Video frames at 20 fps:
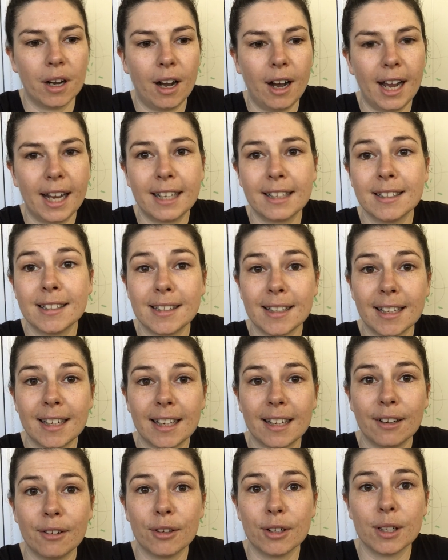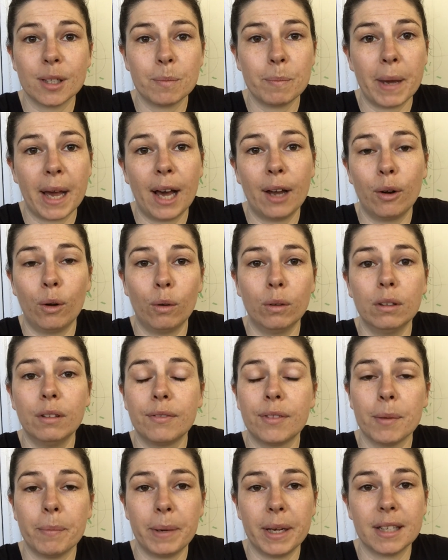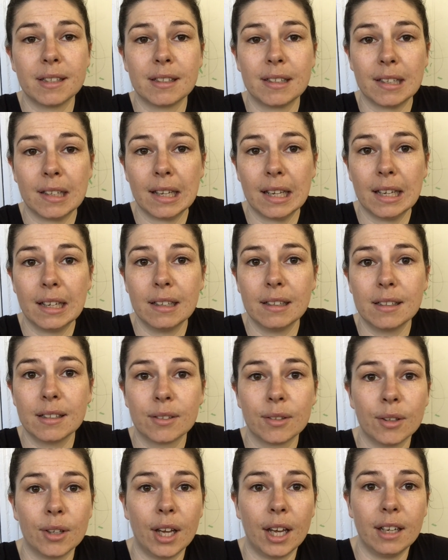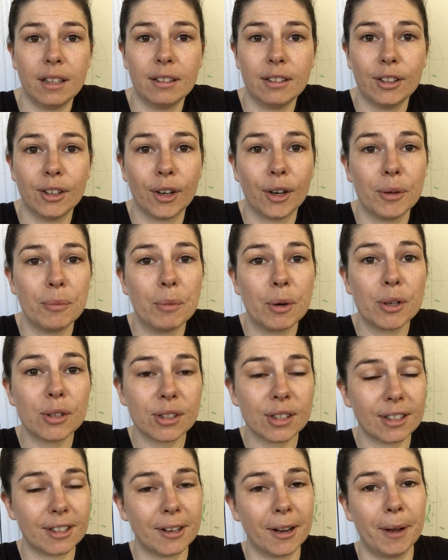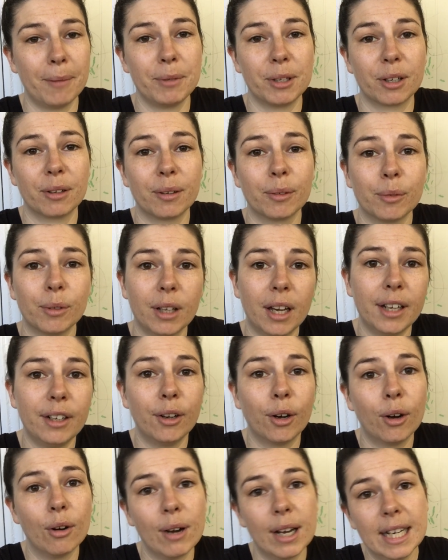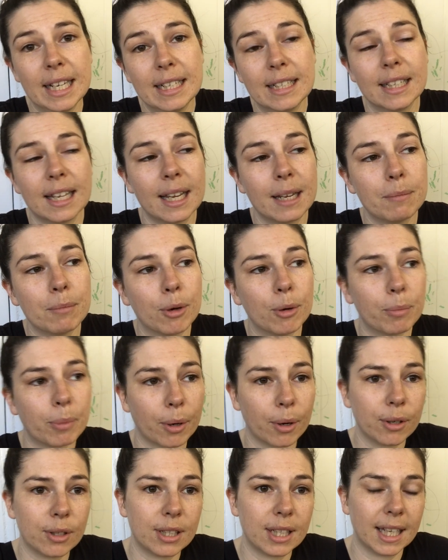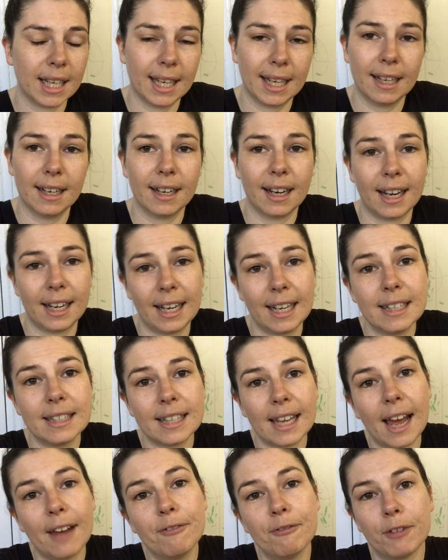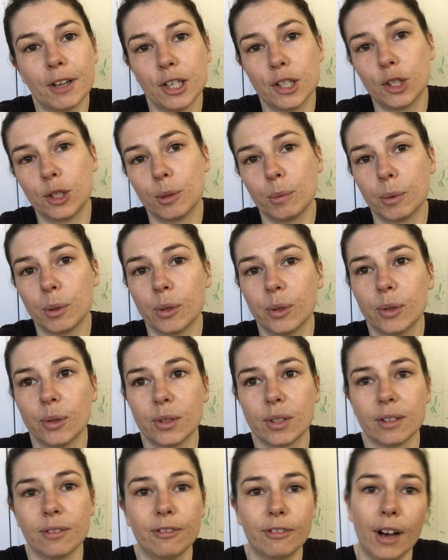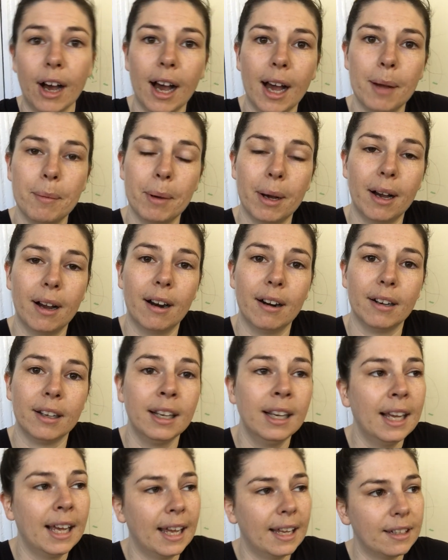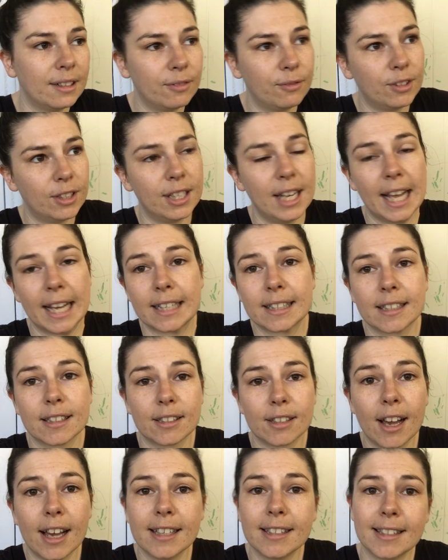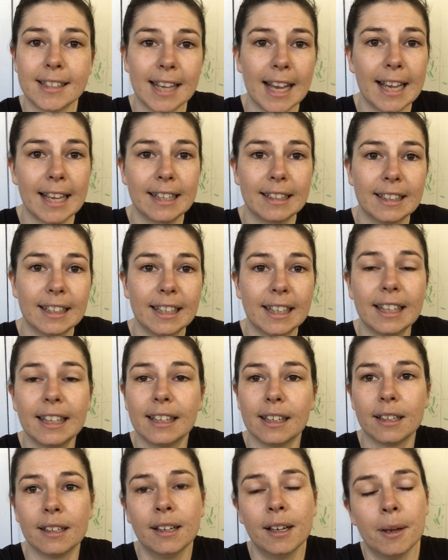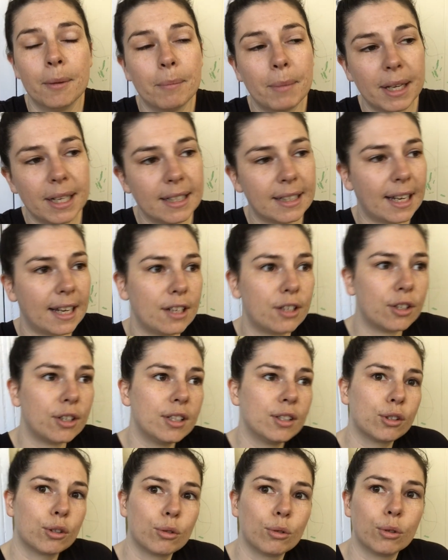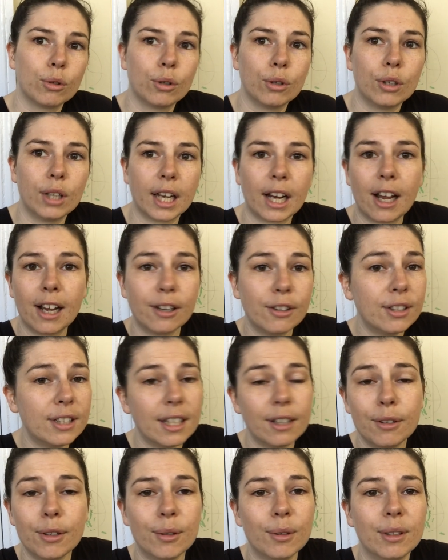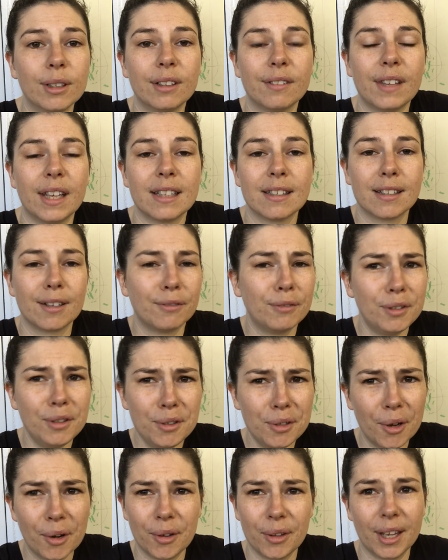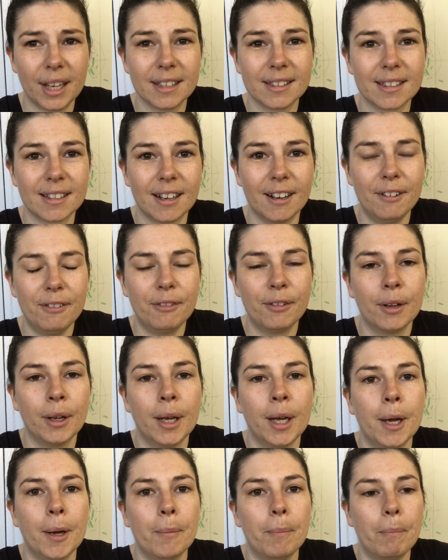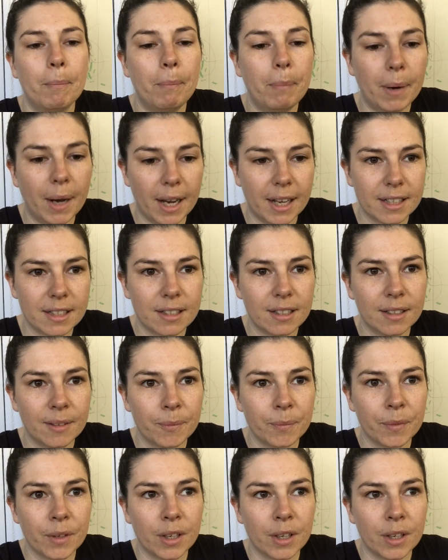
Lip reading: I can sit here and spout all of the best things that, you know, most of the time you're going, well, I know I need to eat more protein and I need to add vegetables and fiber and exercise daily and meditation is good. Like, I could tell you all of that stuff. You know that stuff, but